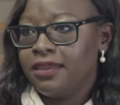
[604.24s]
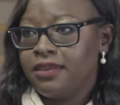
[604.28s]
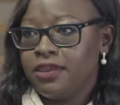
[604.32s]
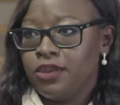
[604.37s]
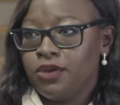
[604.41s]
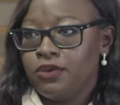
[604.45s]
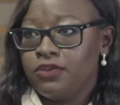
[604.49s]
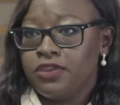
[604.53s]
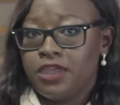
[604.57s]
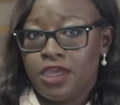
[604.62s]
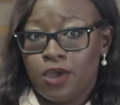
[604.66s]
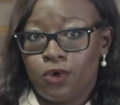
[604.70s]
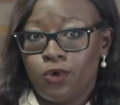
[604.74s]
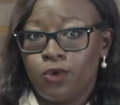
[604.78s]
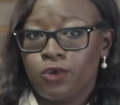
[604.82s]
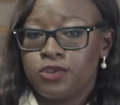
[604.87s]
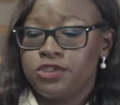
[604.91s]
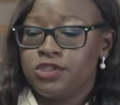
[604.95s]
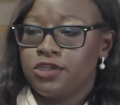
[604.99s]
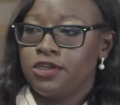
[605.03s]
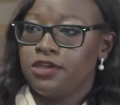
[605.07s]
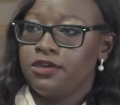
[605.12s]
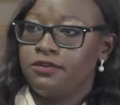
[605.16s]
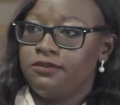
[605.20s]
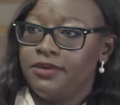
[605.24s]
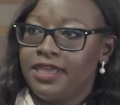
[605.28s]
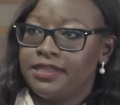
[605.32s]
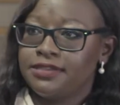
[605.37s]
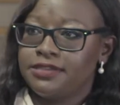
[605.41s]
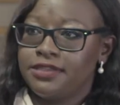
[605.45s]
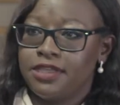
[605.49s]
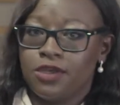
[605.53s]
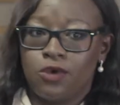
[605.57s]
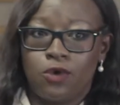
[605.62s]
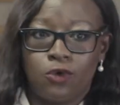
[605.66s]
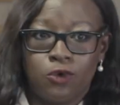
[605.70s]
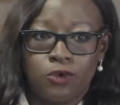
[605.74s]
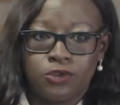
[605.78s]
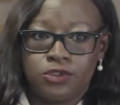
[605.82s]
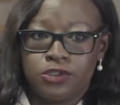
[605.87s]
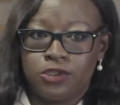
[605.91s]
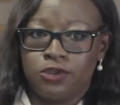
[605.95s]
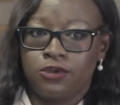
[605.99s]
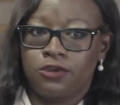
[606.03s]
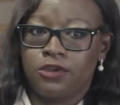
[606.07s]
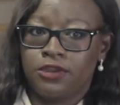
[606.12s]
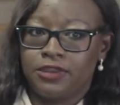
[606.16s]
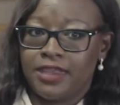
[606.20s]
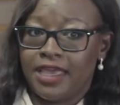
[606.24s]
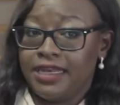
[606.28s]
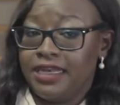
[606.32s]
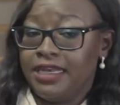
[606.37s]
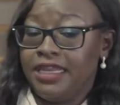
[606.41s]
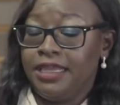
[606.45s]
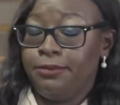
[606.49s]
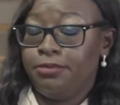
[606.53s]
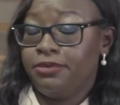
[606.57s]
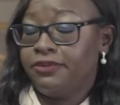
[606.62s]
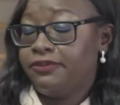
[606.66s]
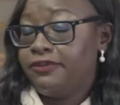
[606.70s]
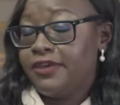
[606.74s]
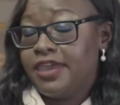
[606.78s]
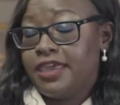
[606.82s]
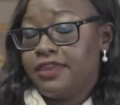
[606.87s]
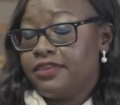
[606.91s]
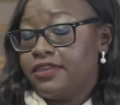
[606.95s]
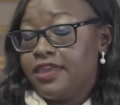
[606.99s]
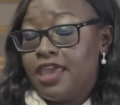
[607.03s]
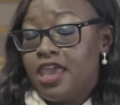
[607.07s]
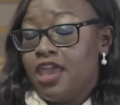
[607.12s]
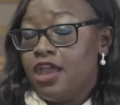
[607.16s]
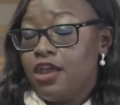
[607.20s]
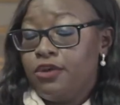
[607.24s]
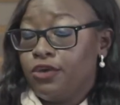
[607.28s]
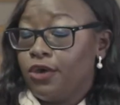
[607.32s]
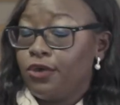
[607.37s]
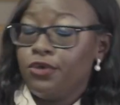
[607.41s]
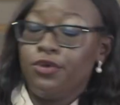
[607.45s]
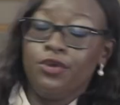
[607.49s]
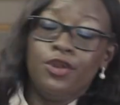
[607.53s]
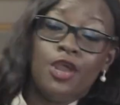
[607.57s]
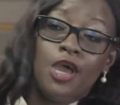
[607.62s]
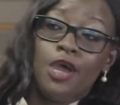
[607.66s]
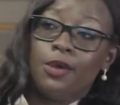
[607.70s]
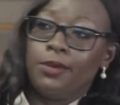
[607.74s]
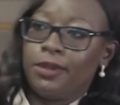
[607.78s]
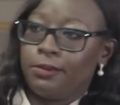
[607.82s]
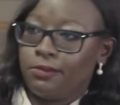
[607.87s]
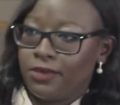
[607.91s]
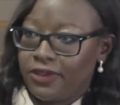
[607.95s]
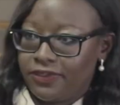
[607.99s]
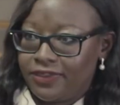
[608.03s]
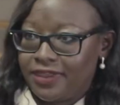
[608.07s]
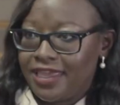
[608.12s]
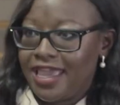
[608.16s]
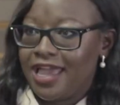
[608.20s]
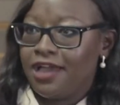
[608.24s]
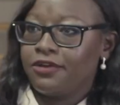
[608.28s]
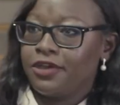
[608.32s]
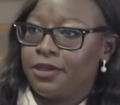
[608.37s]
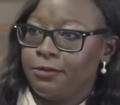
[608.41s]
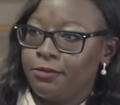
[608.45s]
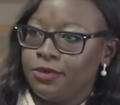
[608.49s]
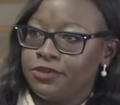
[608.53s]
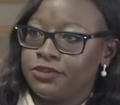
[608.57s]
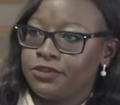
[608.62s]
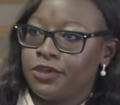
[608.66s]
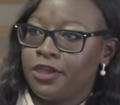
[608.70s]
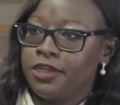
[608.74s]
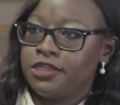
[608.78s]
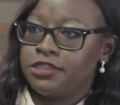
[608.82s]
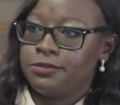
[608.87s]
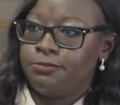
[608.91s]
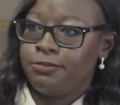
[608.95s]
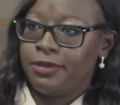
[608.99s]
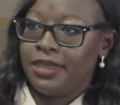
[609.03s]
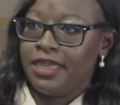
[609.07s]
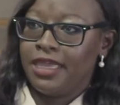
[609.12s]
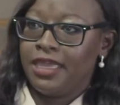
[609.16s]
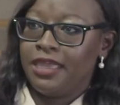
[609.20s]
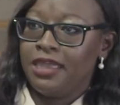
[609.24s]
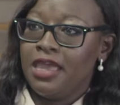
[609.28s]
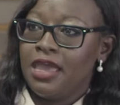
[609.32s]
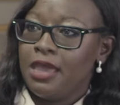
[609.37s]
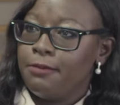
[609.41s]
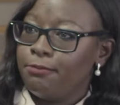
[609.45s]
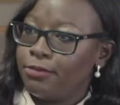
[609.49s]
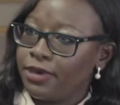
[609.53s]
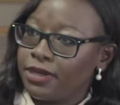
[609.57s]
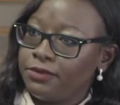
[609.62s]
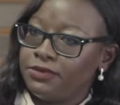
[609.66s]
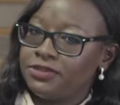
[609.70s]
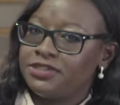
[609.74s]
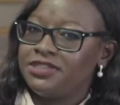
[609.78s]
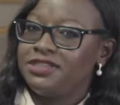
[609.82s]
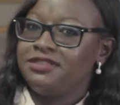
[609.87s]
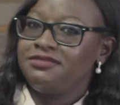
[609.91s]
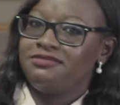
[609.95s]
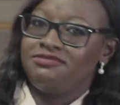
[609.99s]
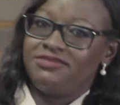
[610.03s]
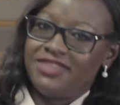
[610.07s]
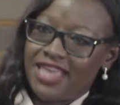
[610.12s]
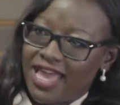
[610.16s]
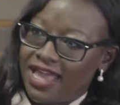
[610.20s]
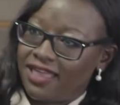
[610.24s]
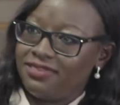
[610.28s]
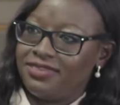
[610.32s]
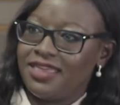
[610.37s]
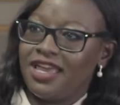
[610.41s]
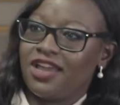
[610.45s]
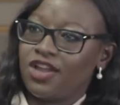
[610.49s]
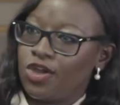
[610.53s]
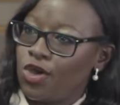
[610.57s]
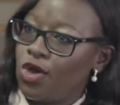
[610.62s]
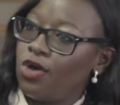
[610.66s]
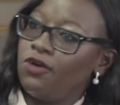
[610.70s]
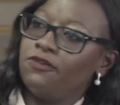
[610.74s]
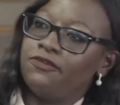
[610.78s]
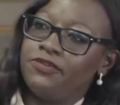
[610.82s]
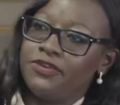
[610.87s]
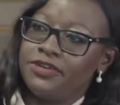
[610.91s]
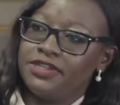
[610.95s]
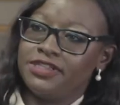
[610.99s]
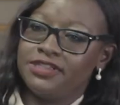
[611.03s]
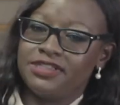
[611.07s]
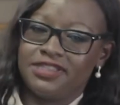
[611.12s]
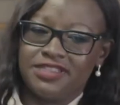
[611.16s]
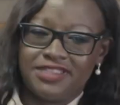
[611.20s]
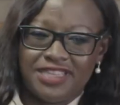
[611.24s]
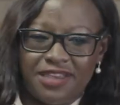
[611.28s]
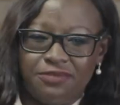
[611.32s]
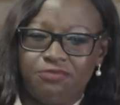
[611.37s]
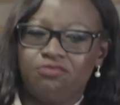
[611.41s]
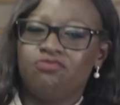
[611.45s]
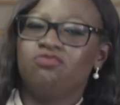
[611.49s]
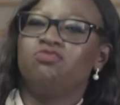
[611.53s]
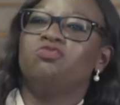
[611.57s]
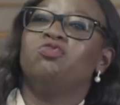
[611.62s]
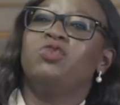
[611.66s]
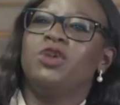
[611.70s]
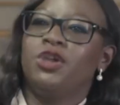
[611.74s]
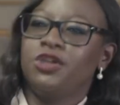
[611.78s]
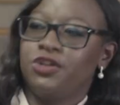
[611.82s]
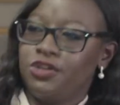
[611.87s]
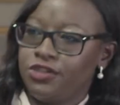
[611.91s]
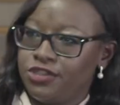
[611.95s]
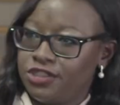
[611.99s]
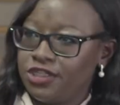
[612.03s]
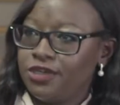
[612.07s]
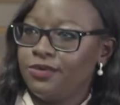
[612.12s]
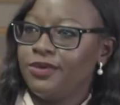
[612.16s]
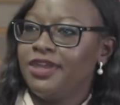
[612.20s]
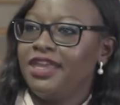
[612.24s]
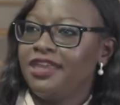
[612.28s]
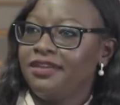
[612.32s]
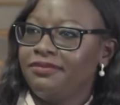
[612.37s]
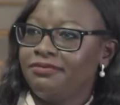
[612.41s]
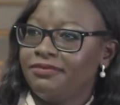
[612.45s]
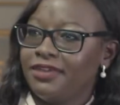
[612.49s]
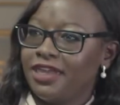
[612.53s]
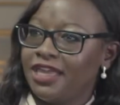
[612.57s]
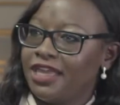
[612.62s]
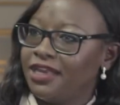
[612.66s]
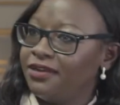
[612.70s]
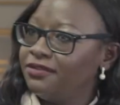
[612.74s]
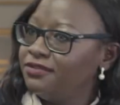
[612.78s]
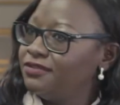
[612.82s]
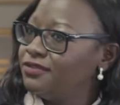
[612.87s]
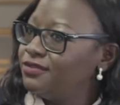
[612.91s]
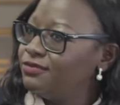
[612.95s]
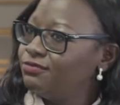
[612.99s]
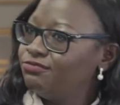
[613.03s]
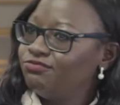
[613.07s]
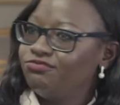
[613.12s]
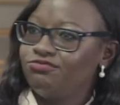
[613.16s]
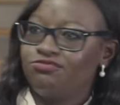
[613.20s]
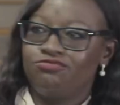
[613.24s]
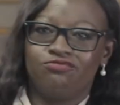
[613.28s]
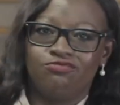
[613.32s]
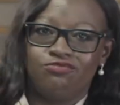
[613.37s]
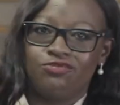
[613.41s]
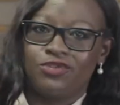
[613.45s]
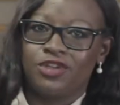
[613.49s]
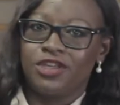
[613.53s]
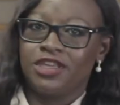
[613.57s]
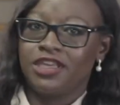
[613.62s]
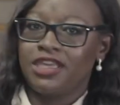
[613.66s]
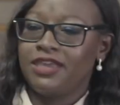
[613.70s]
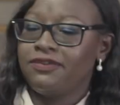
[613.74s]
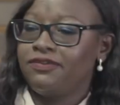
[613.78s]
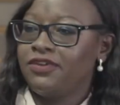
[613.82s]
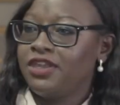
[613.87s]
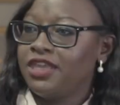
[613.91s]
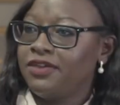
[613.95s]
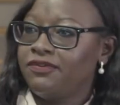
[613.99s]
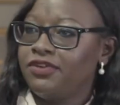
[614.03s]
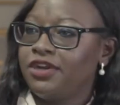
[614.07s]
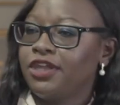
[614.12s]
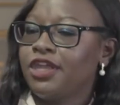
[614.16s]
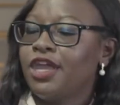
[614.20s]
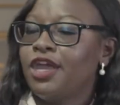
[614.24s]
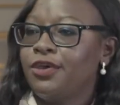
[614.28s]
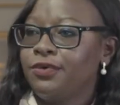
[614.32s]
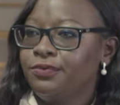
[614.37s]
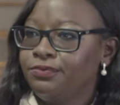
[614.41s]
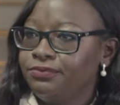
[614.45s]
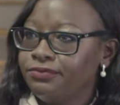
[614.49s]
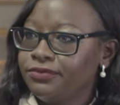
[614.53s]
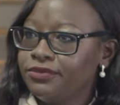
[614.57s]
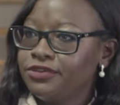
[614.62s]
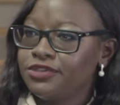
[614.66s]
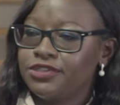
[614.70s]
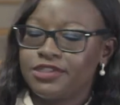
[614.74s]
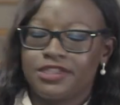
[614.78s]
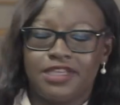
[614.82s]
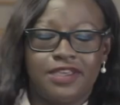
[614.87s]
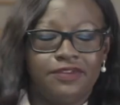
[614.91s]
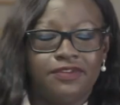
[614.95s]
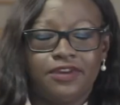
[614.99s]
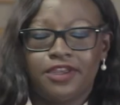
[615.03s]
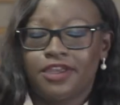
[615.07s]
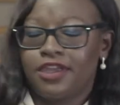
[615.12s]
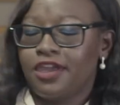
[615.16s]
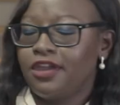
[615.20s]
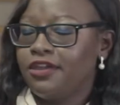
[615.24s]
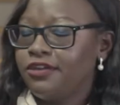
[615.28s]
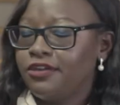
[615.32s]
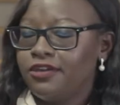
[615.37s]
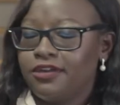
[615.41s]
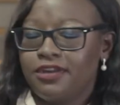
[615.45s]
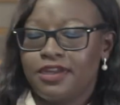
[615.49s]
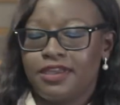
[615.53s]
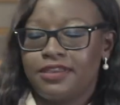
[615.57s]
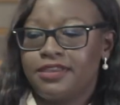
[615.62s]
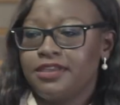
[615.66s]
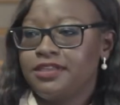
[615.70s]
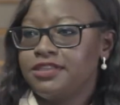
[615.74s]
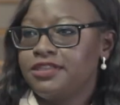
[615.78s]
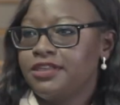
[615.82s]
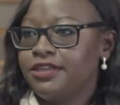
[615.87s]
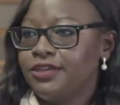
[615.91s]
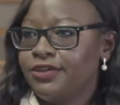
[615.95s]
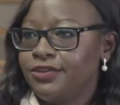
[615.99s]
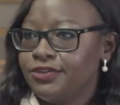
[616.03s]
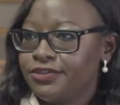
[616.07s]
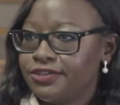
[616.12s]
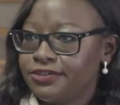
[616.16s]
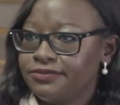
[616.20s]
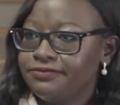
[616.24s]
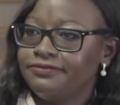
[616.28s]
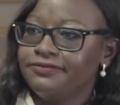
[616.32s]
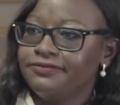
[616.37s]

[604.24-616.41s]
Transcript: You know, they all took a risk. They all took that leap of faith, not knowing what the outcome was going to be, but it was that confidence to say, we're going to do it and give it a go. Just give it a go. You've got nothing to lose.